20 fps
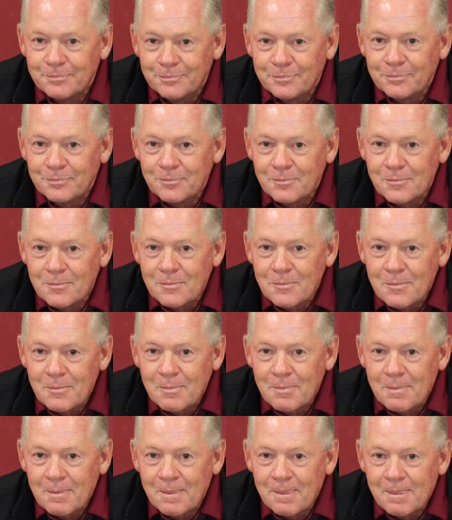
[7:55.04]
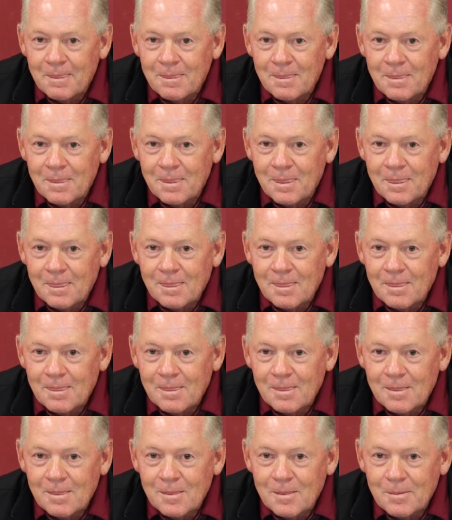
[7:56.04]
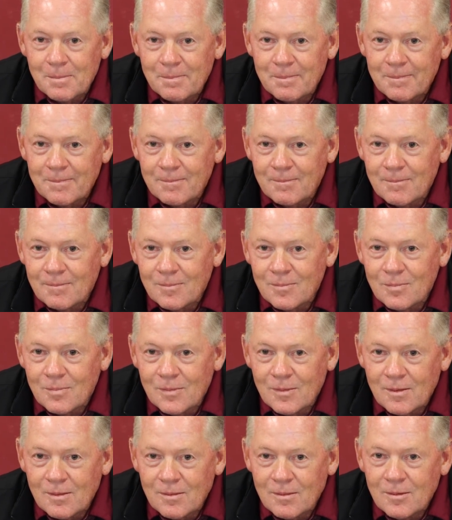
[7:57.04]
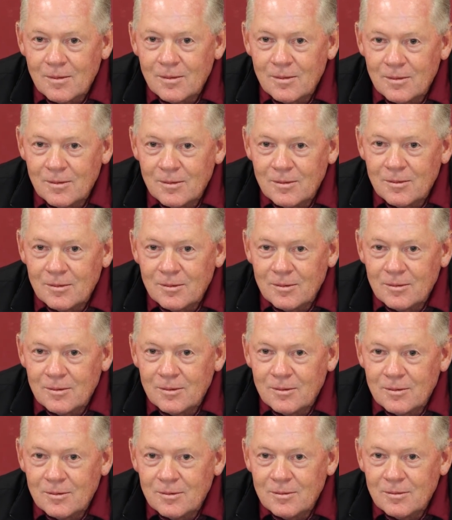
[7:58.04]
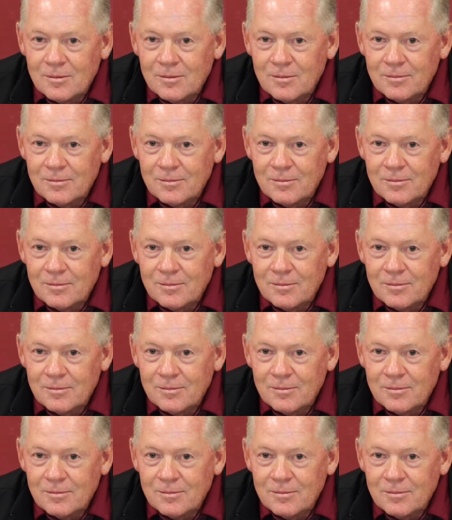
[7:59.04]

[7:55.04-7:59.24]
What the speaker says: You enjoy it now more than you did, say, 20 years ago, or not?